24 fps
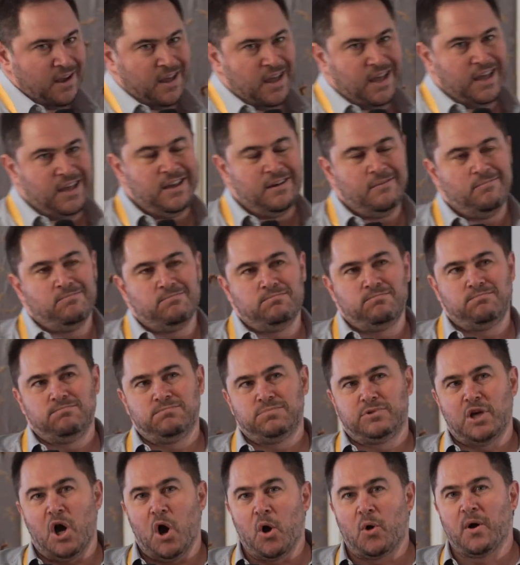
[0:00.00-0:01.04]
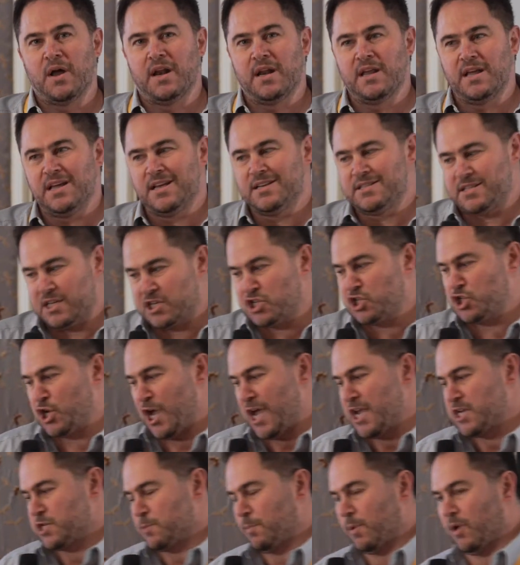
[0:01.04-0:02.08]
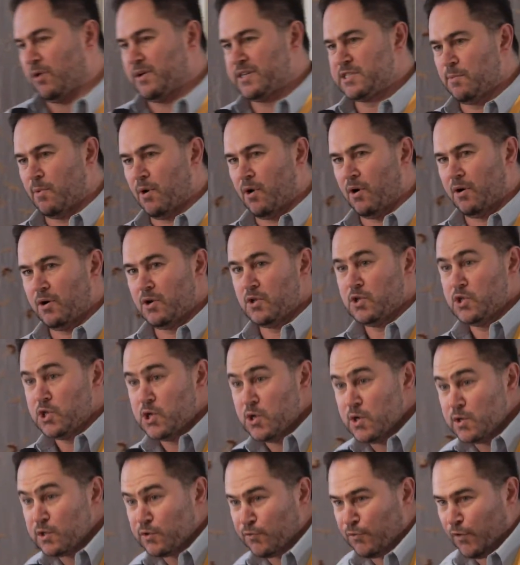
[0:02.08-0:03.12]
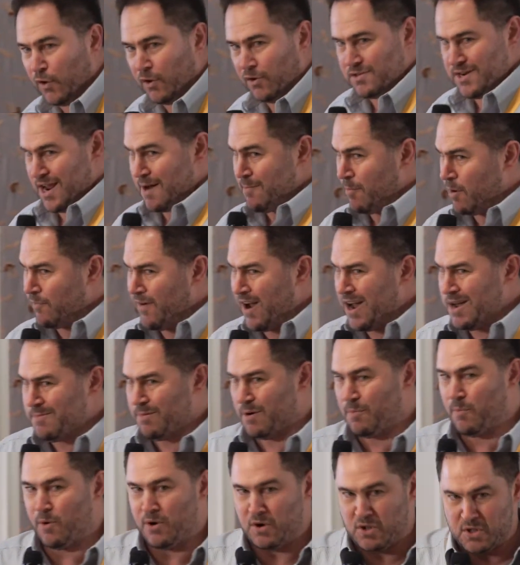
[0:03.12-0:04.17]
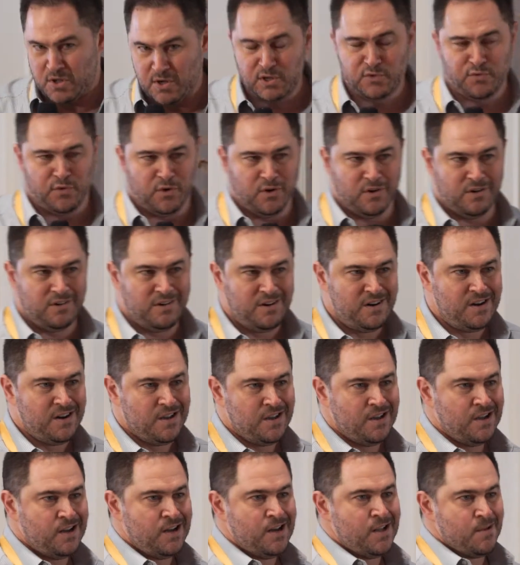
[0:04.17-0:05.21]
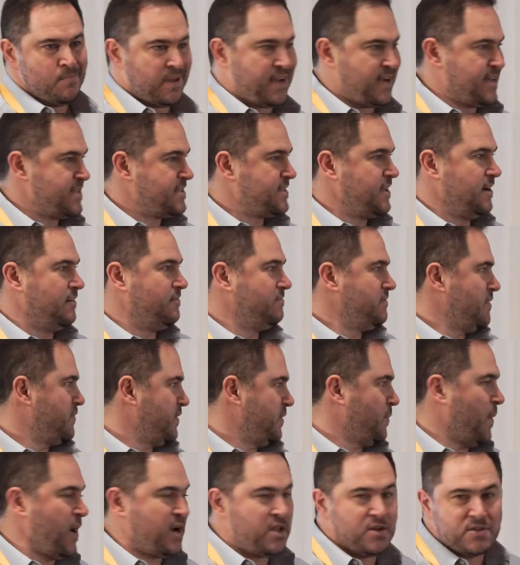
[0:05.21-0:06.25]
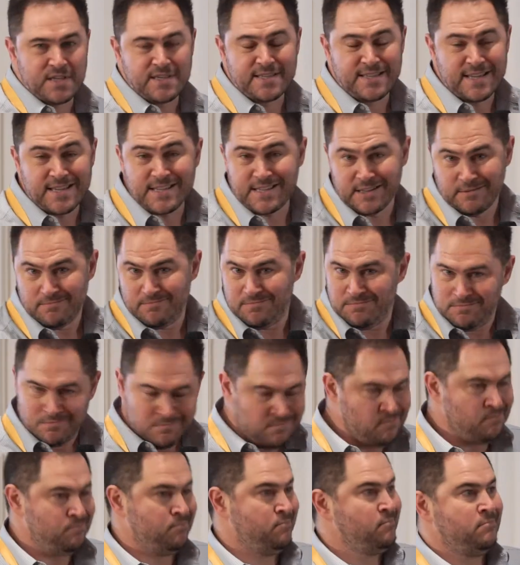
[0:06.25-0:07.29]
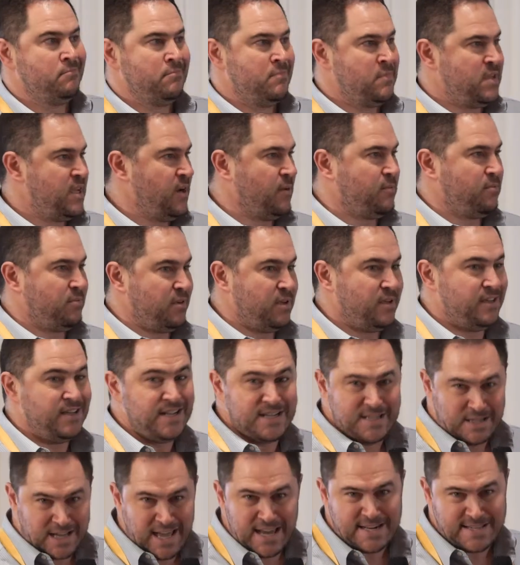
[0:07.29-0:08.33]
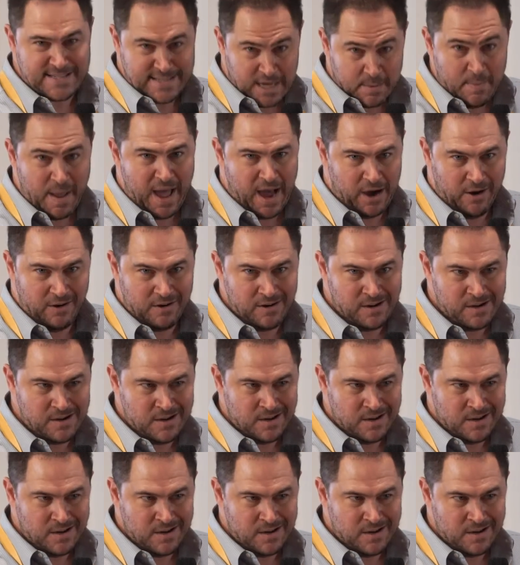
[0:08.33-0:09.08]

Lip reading: a token is exchangeable, it's more useful, not more valuable, more useful. Because, you know, if you want to use the system, you know, you need to get it somehow.